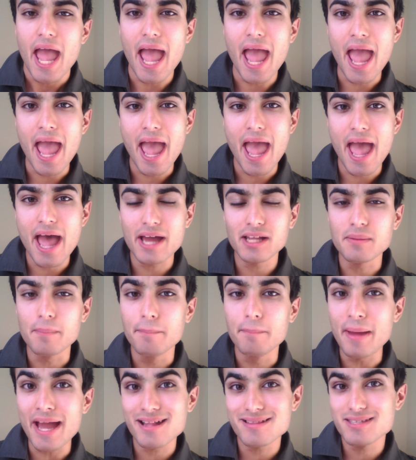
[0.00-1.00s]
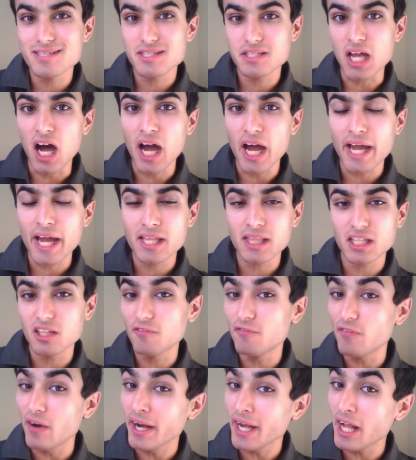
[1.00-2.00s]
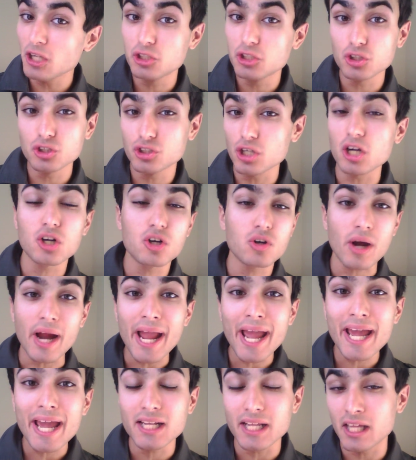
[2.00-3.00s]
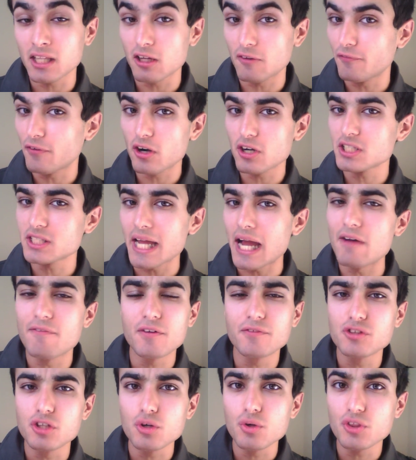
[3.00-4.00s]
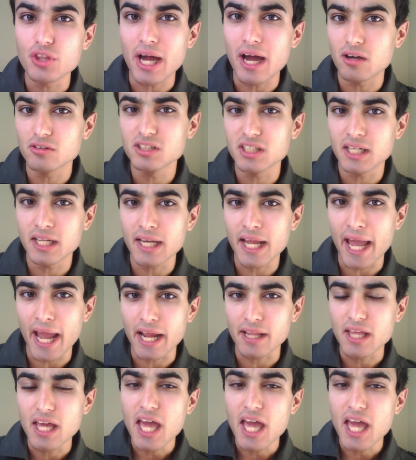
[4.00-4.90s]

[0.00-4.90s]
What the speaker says: and Ben Stein that the financials are great in the first half of 2008.